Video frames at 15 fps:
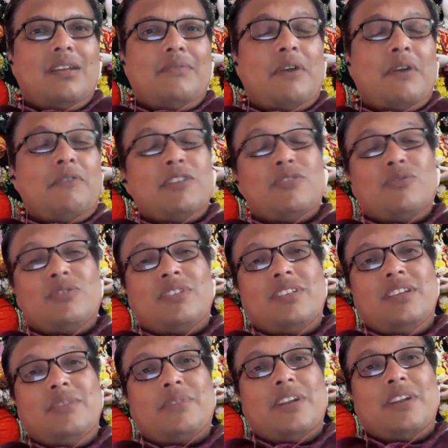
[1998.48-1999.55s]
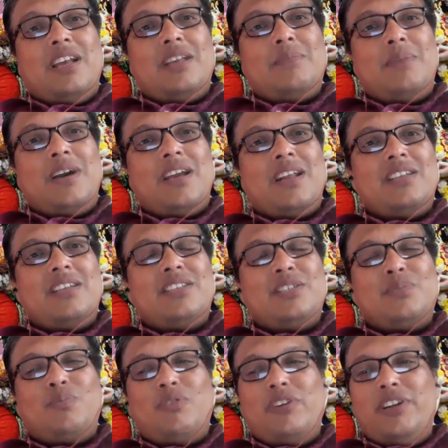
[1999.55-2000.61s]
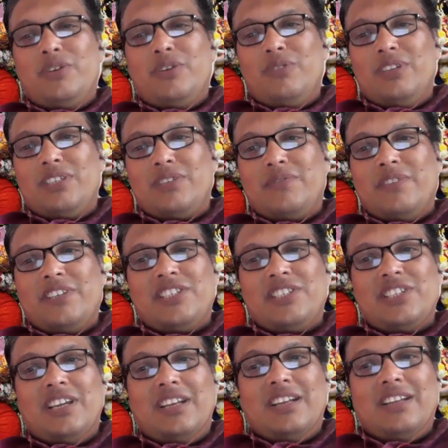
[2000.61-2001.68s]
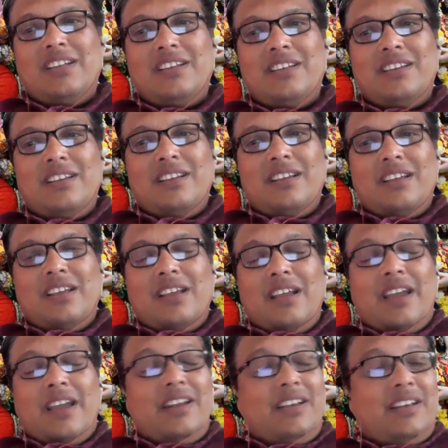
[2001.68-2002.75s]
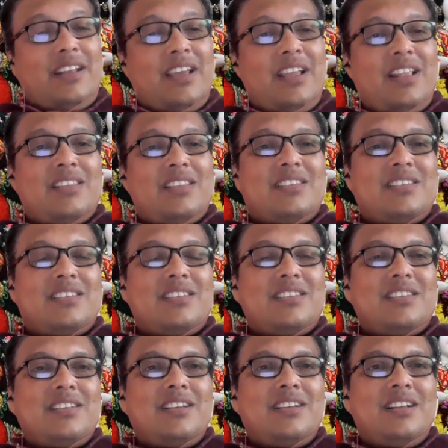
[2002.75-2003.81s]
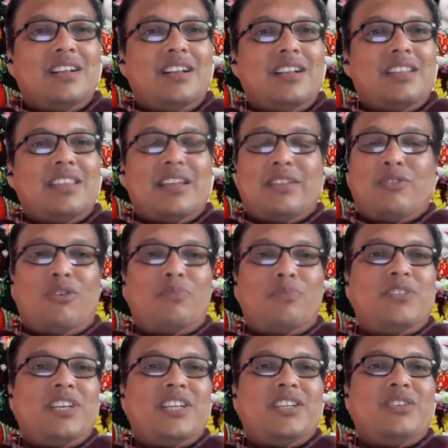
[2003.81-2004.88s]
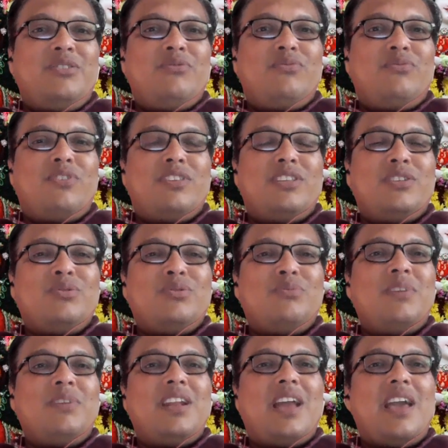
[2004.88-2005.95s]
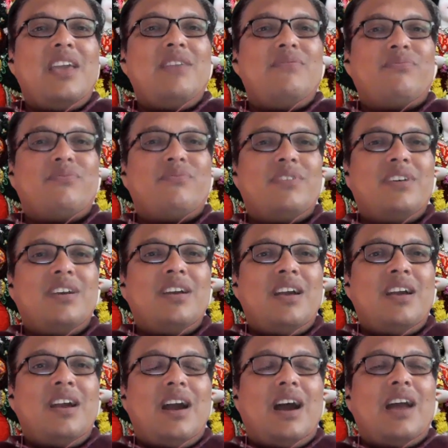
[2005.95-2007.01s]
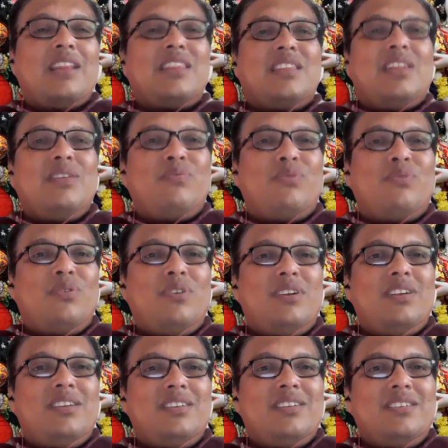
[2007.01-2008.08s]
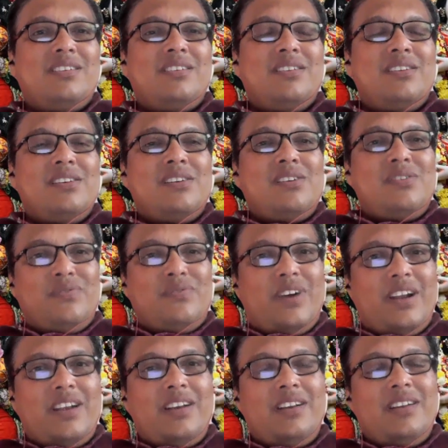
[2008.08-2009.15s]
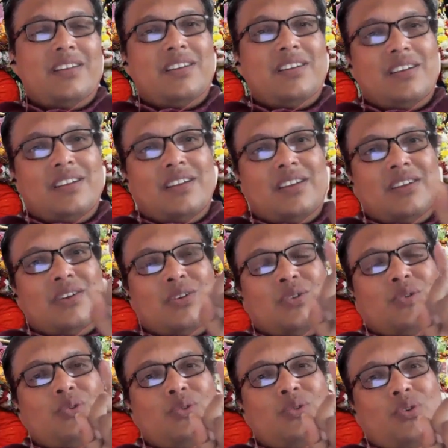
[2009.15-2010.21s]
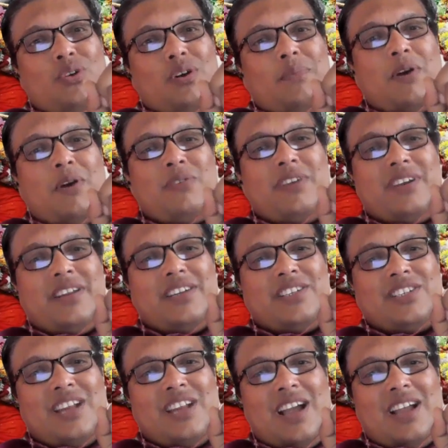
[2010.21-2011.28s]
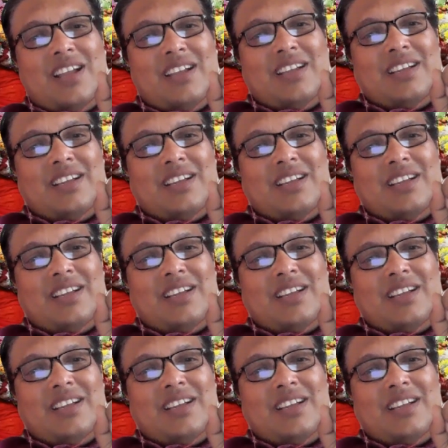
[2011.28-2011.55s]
We have also seen Prahlad Maharaj responding to this question, and he tells that the objective for this human life are threefold. One, to know about Krishna.